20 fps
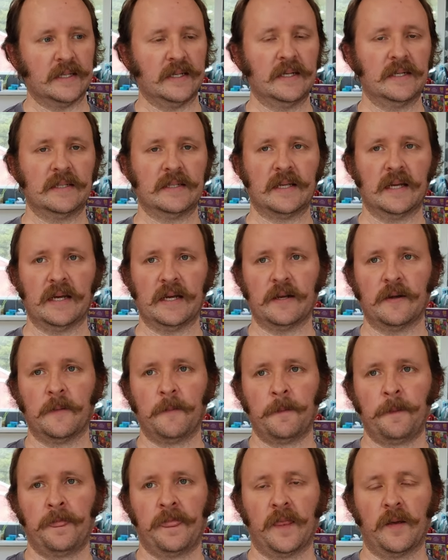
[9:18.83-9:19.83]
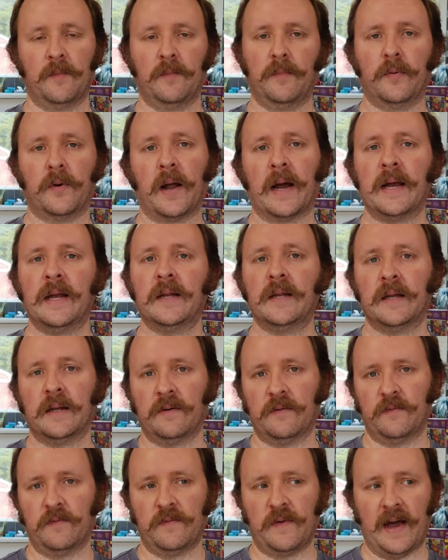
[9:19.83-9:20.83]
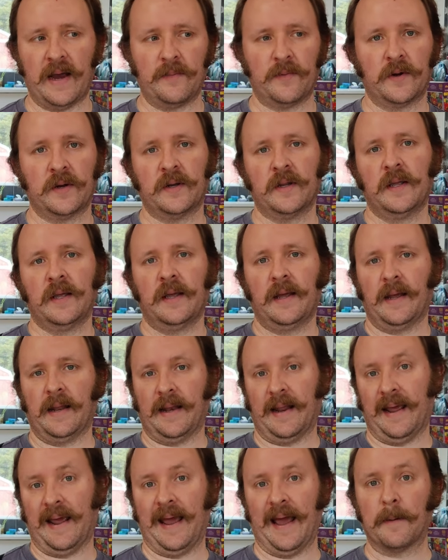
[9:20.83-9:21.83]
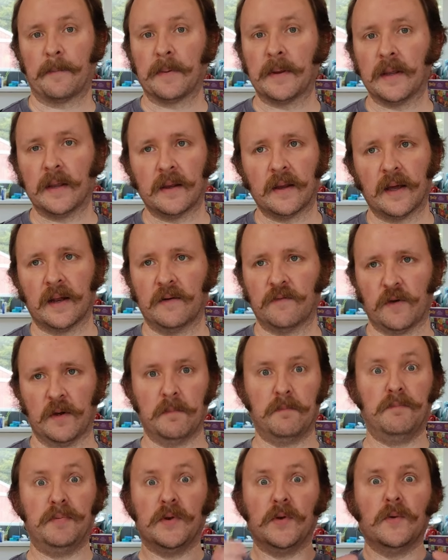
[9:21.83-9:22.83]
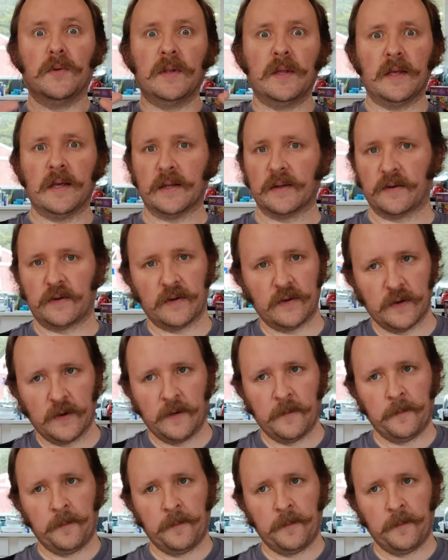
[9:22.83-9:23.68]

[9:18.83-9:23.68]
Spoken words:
It is a bright and vibrant and happy, kind of ebullient